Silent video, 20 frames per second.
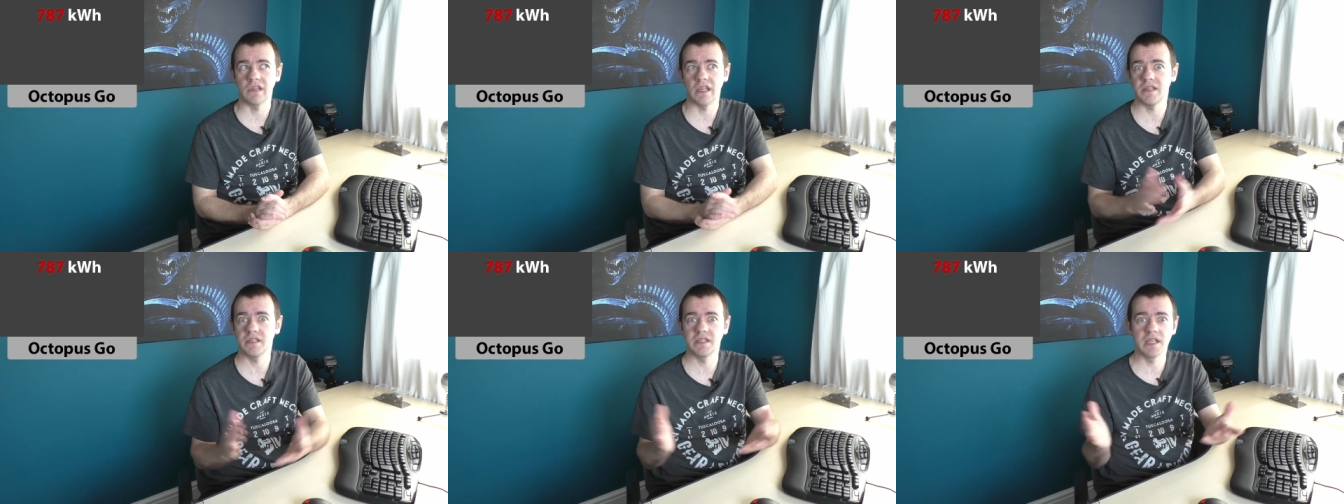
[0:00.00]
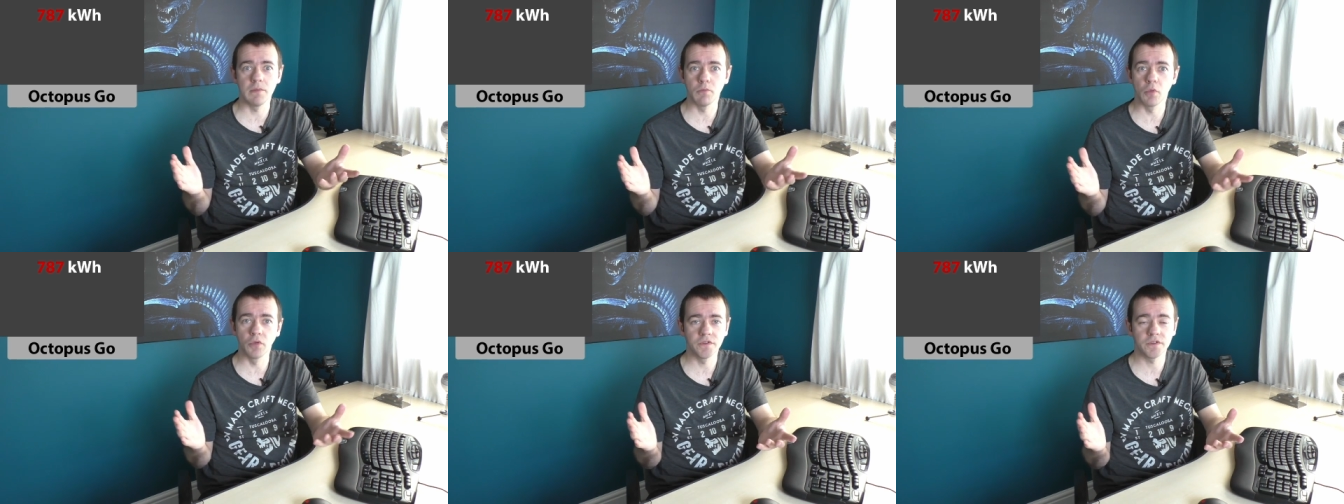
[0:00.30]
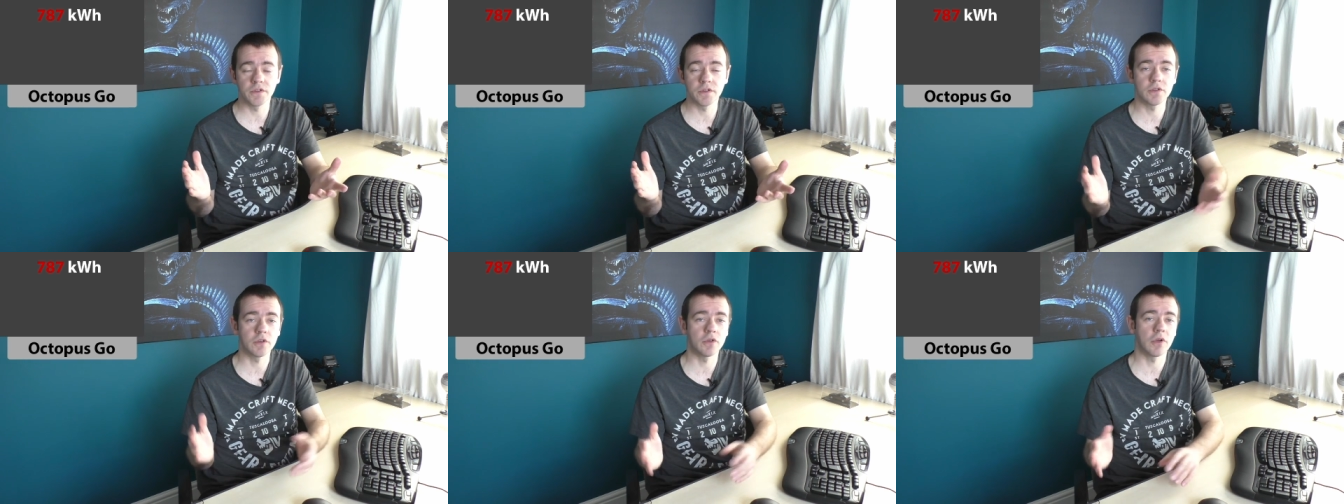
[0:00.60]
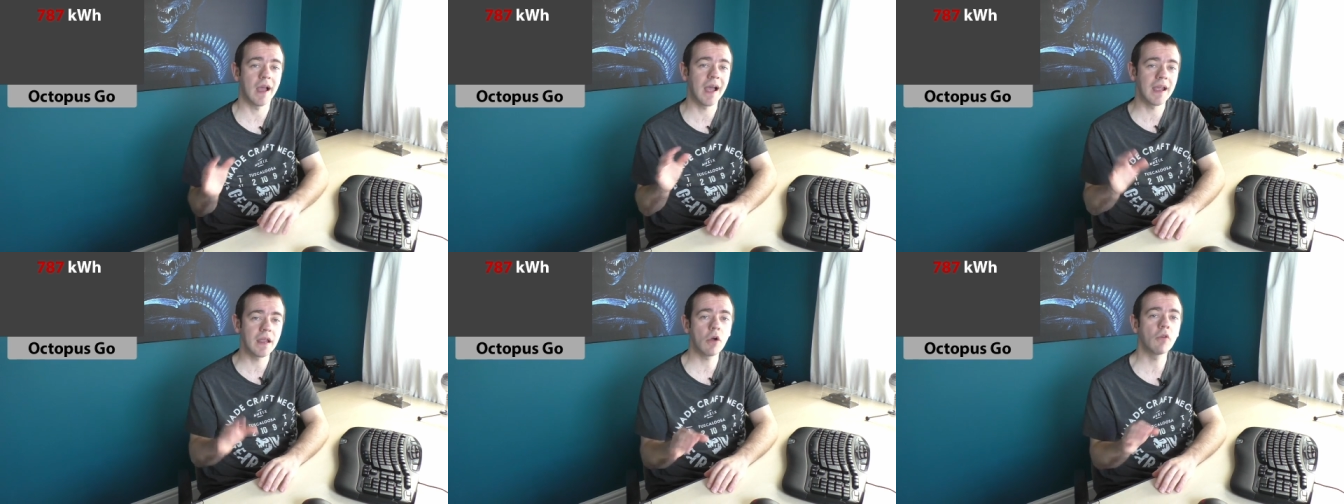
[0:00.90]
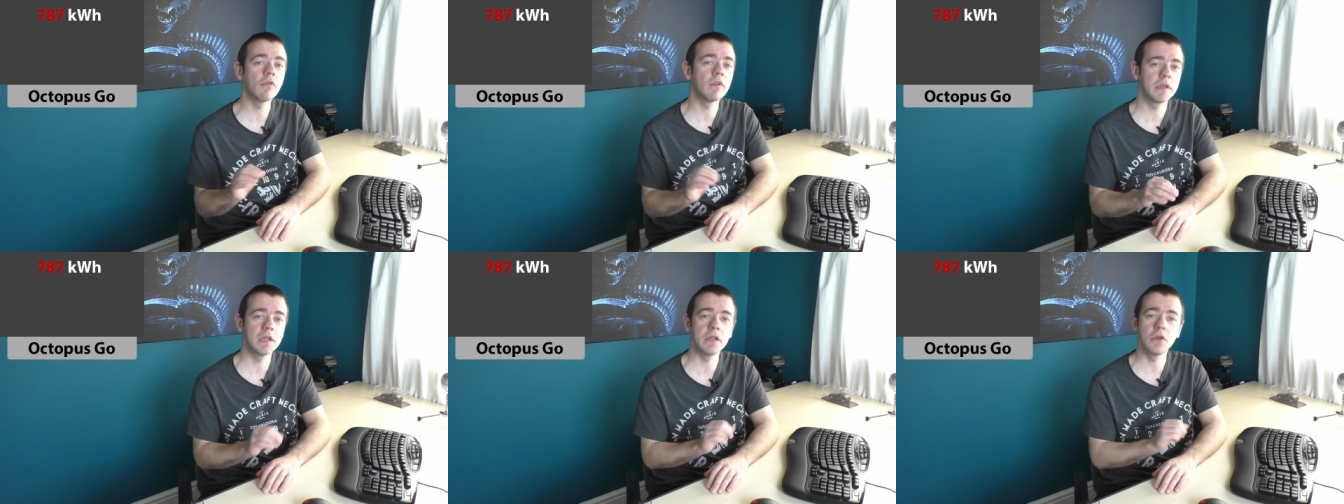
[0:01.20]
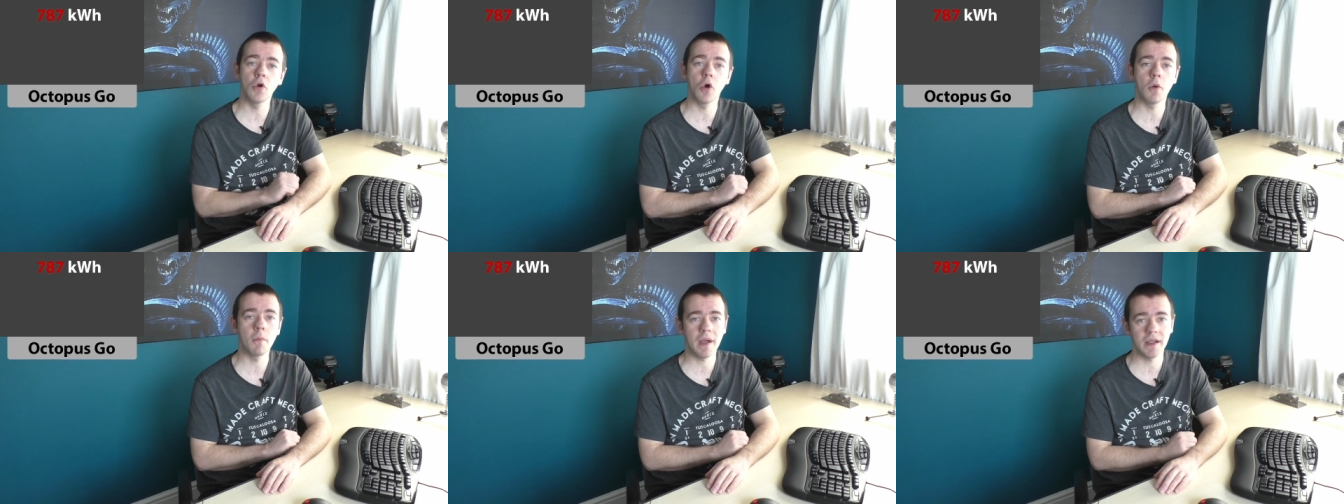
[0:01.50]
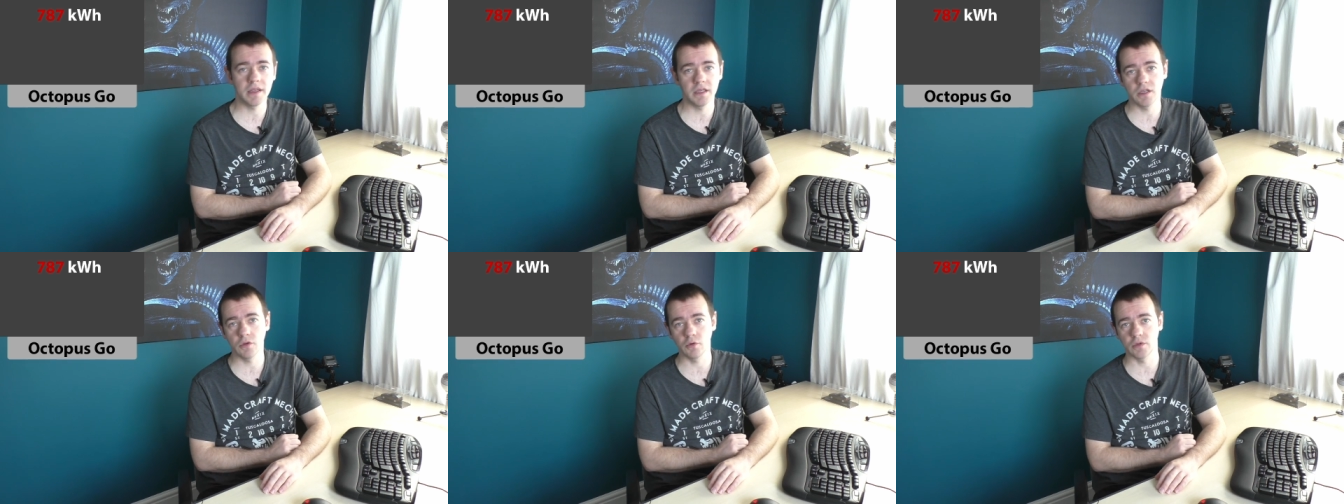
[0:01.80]
18 months or so, I already know
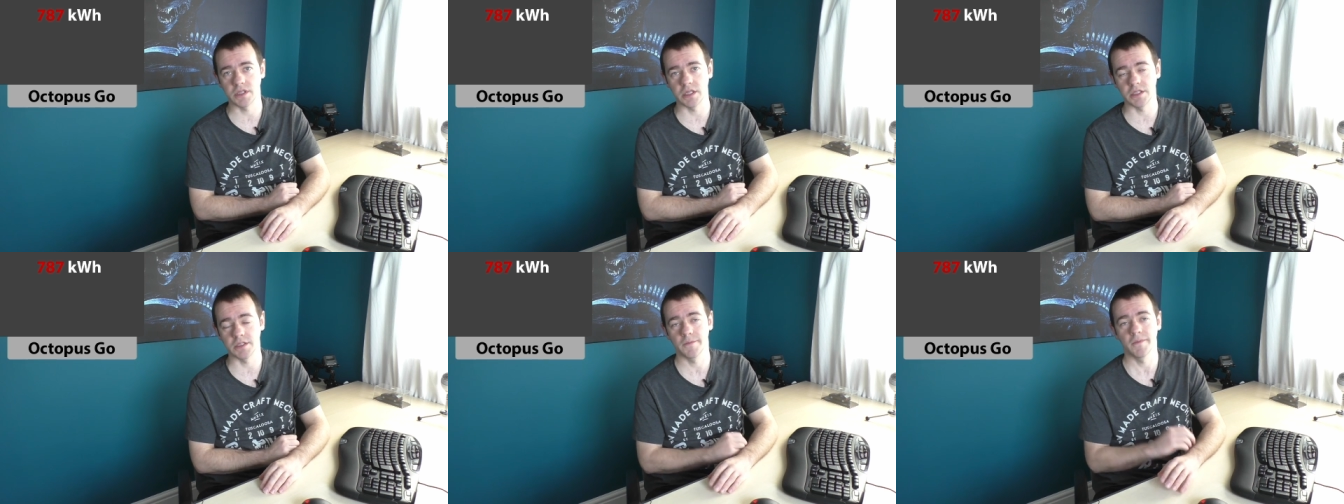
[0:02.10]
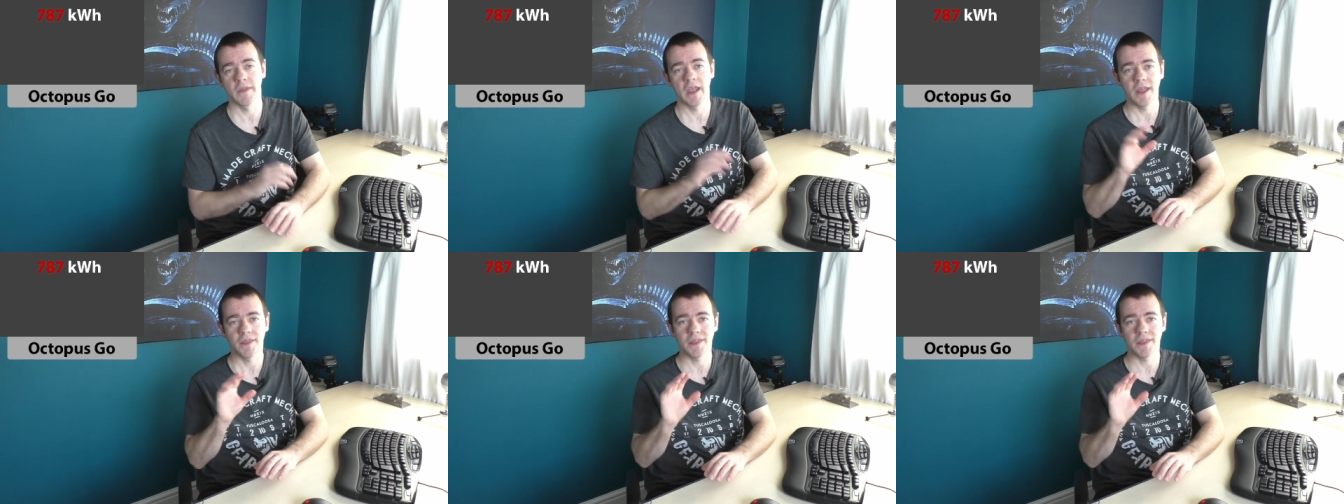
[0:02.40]
my usage.